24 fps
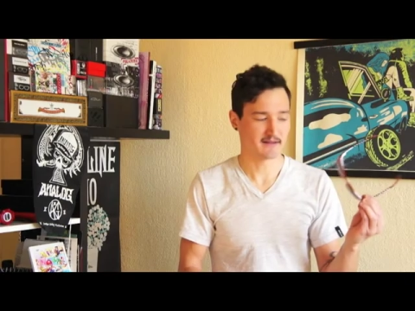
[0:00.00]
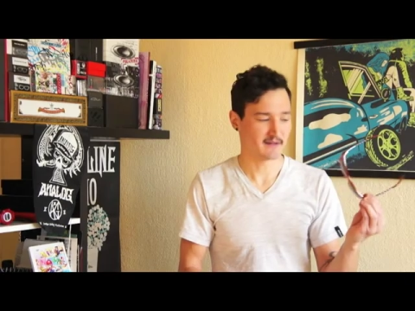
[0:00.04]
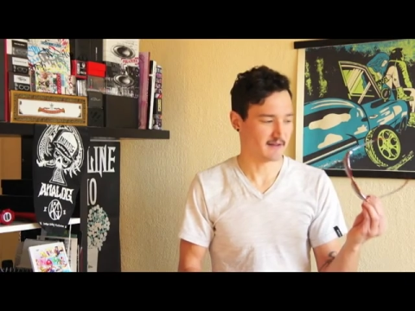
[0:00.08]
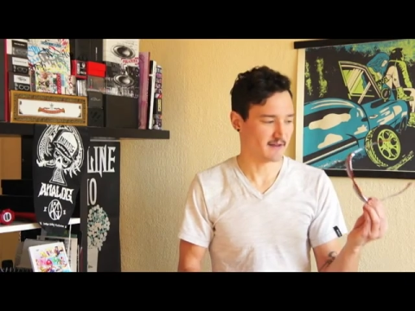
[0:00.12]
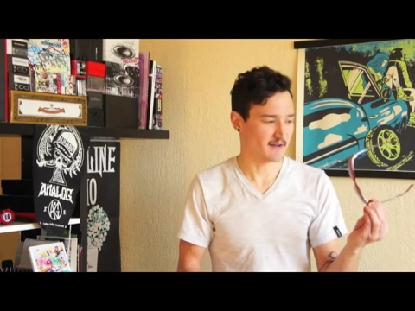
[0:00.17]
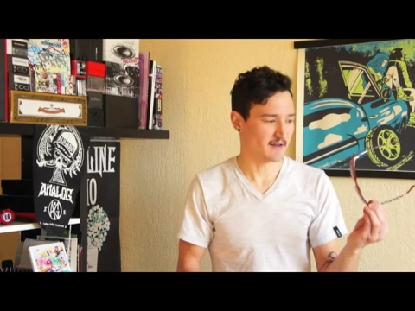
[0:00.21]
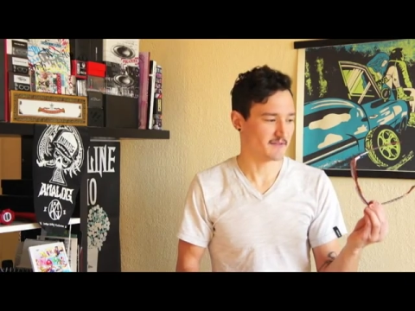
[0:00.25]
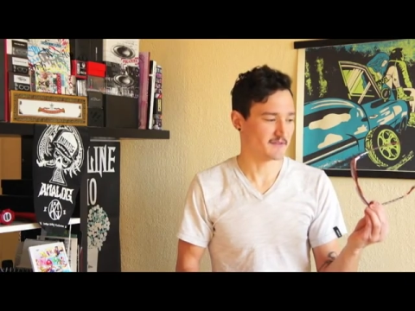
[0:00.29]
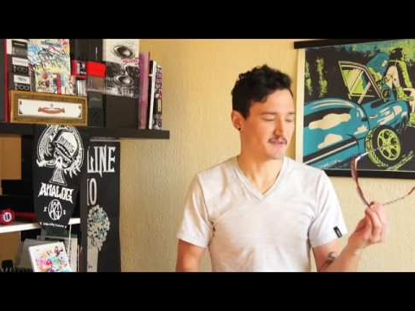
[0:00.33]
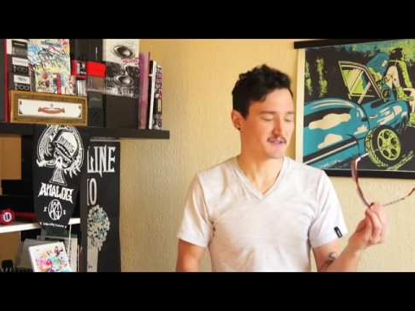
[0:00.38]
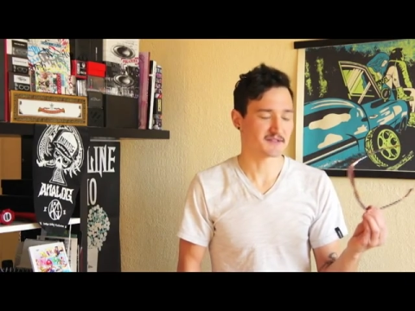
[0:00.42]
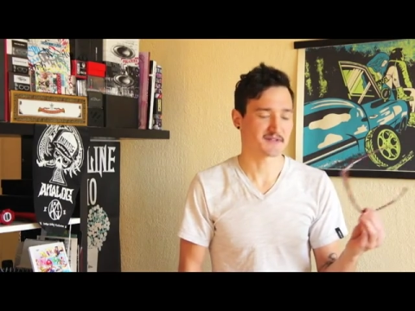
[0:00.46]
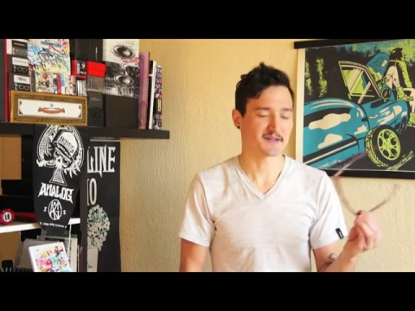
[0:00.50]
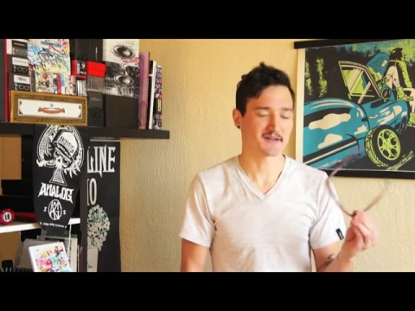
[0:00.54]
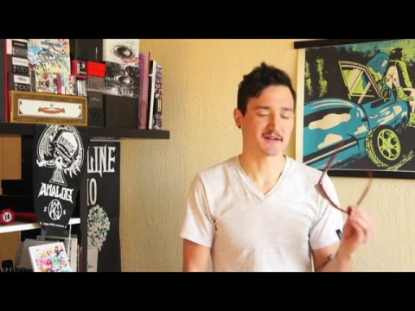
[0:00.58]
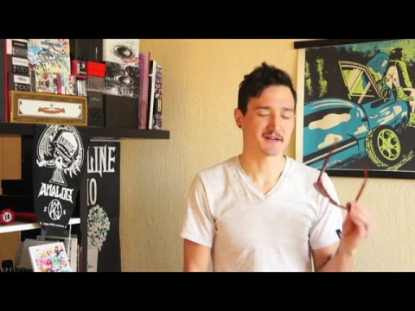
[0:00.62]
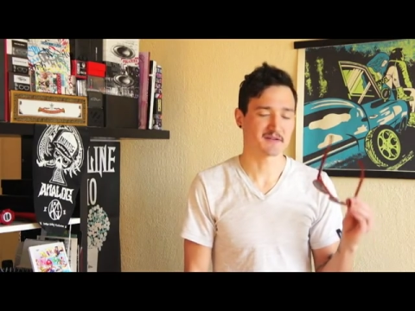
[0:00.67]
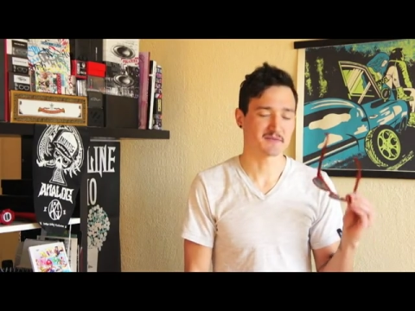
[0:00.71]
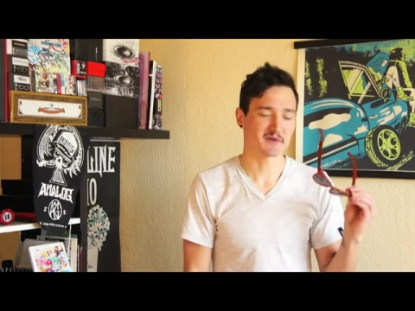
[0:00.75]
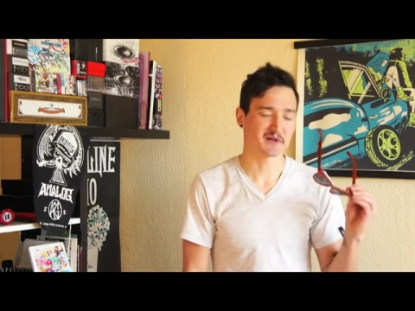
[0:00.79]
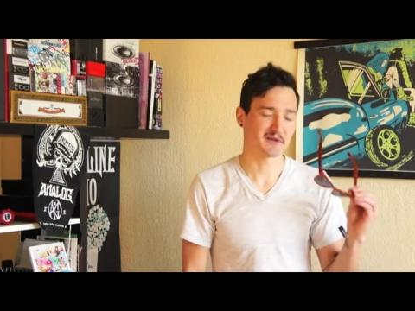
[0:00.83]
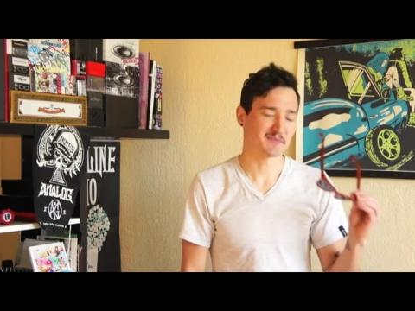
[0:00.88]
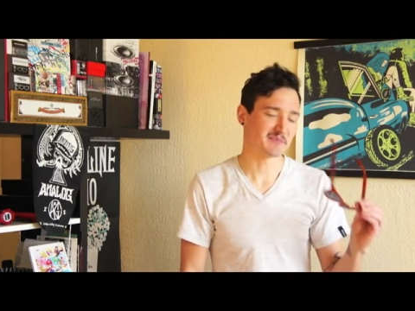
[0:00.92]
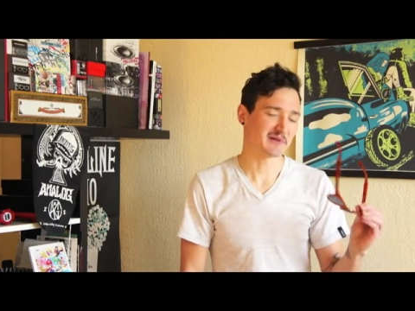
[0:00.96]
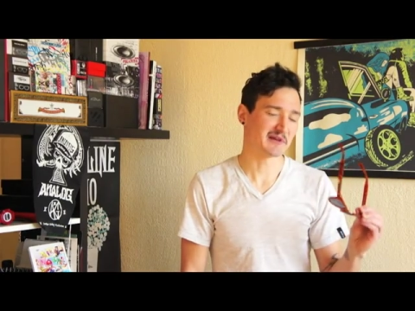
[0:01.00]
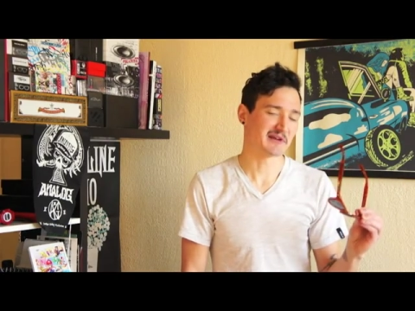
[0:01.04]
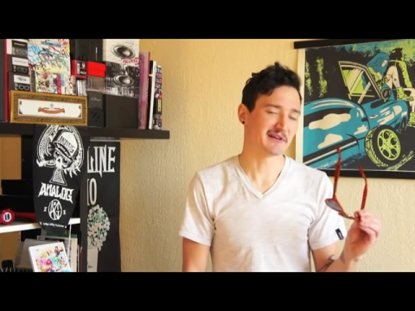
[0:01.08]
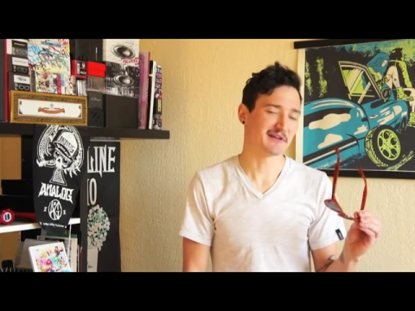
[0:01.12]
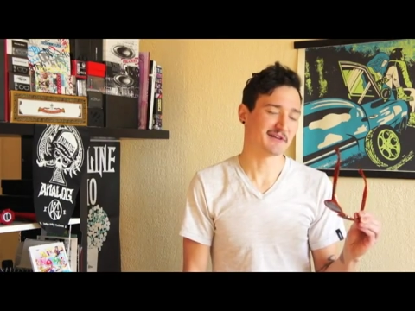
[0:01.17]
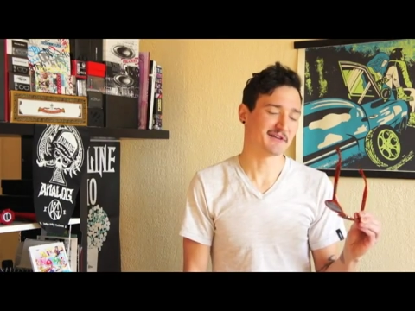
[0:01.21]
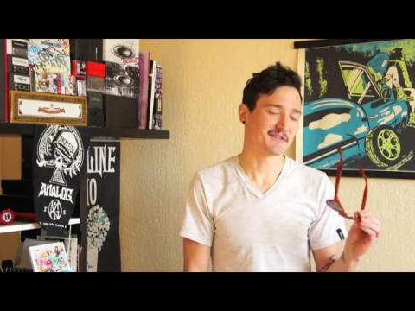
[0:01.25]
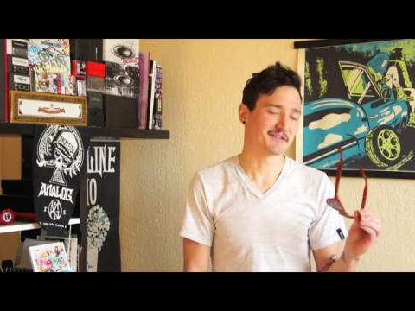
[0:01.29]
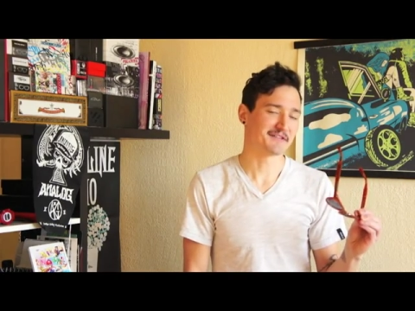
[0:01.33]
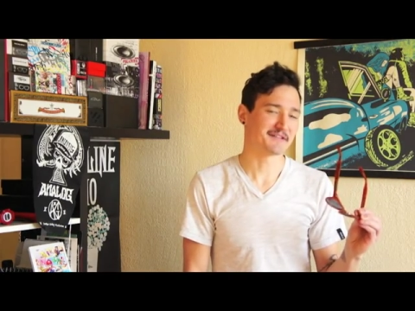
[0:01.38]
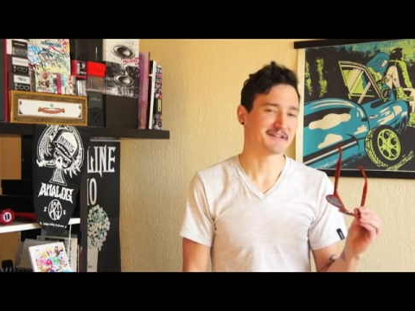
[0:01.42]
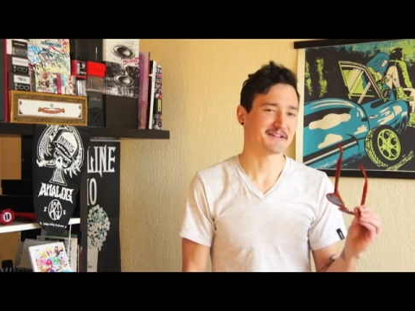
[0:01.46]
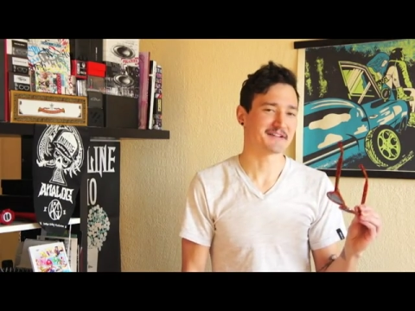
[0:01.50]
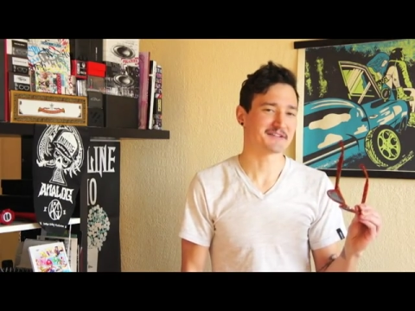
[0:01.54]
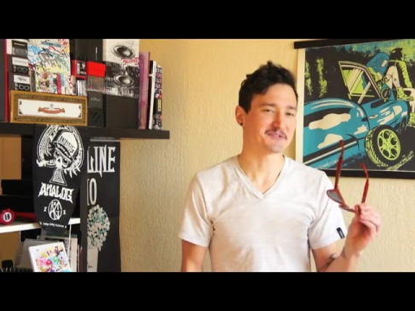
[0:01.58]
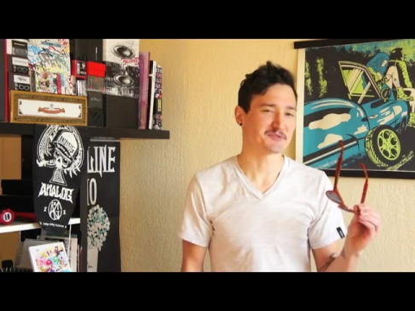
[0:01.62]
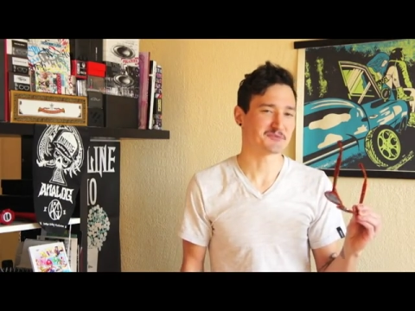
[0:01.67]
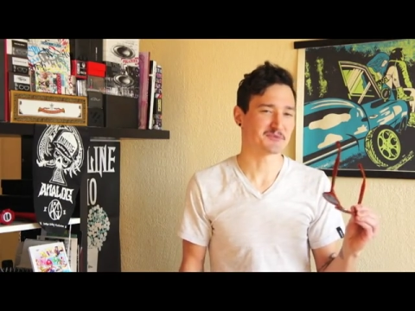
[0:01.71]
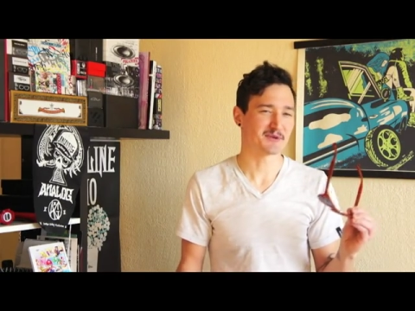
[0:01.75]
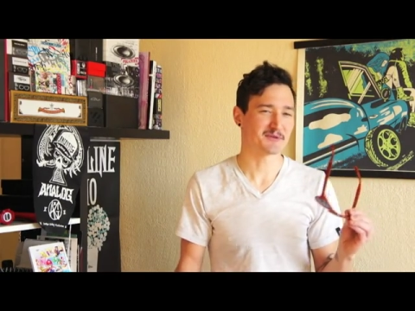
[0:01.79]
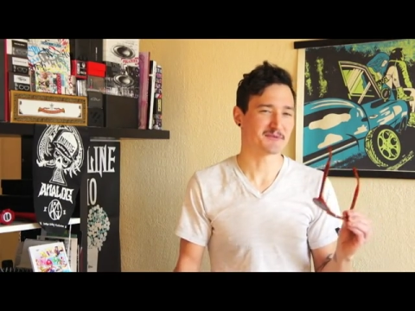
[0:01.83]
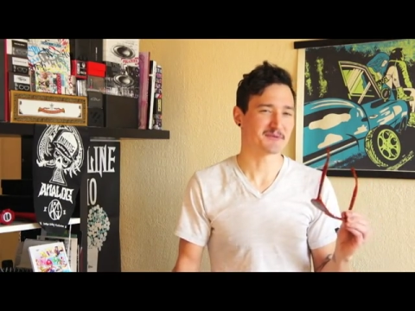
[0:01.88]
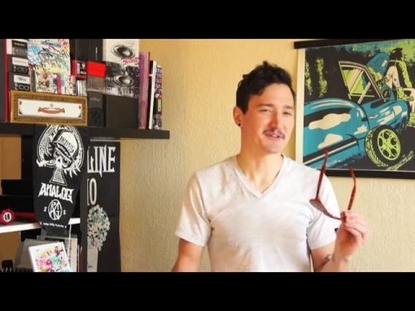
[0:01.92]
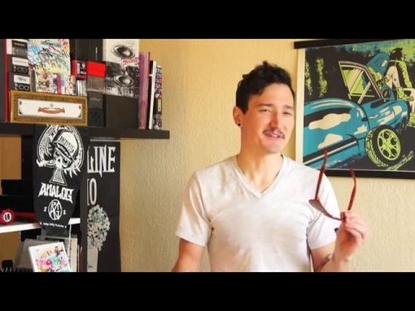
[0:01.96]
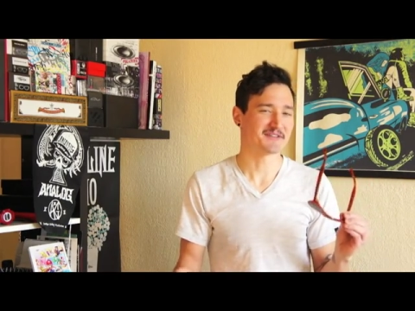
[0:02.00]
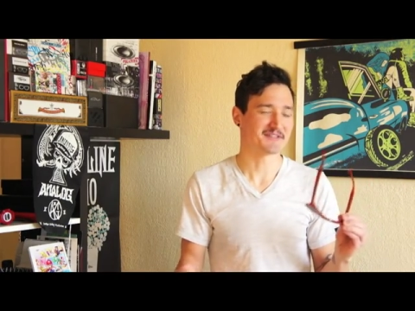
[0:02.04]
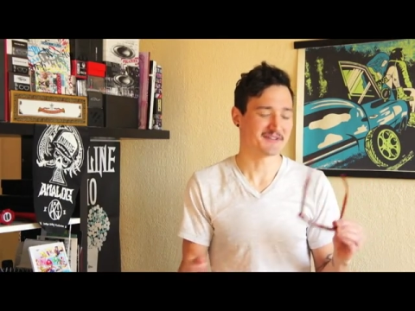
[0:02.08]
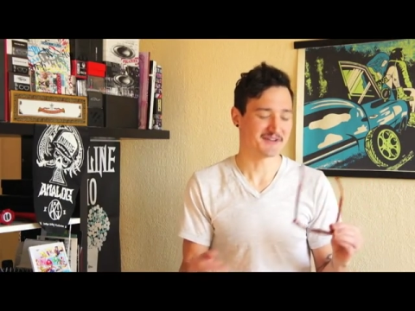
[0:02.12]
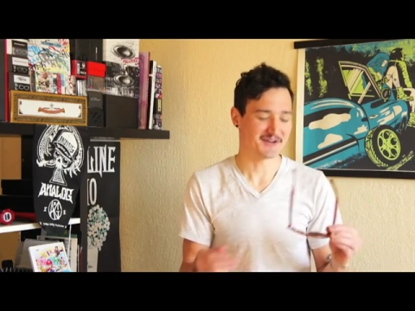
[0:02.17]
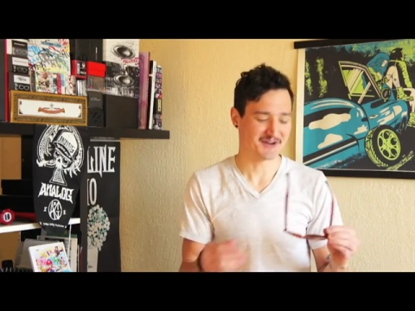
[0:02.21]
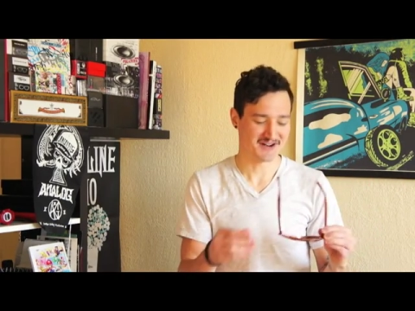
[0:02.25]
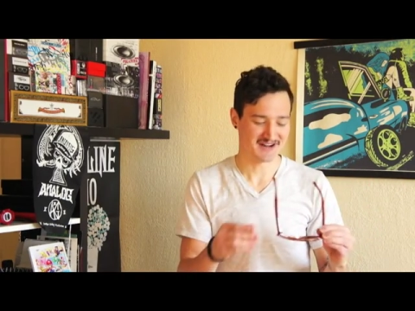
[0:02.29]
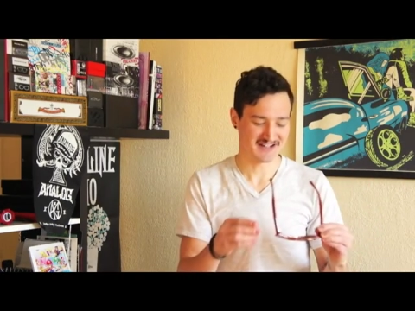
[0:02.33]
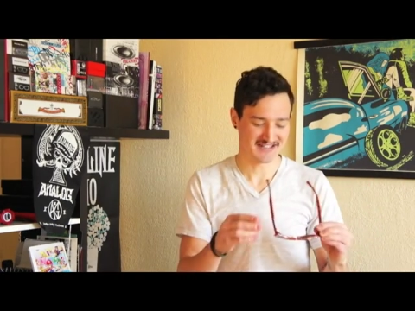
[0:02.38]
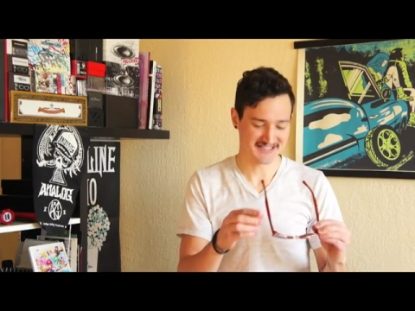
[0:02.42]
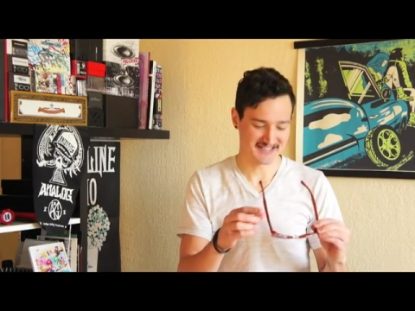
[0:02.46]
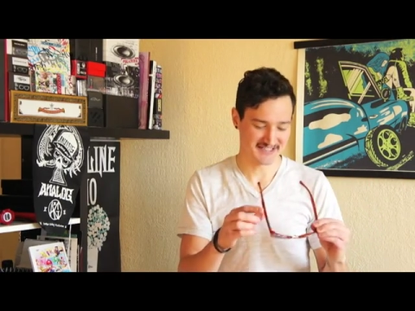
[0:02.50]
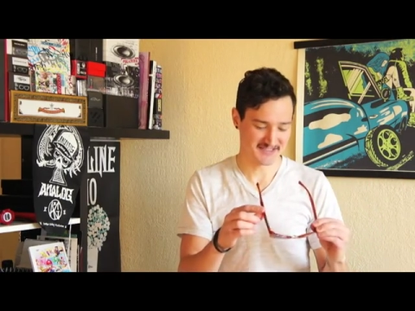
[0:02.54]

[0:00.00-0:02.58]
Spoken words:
I got the Sunny, but I'm beginning to think I should probably get the RX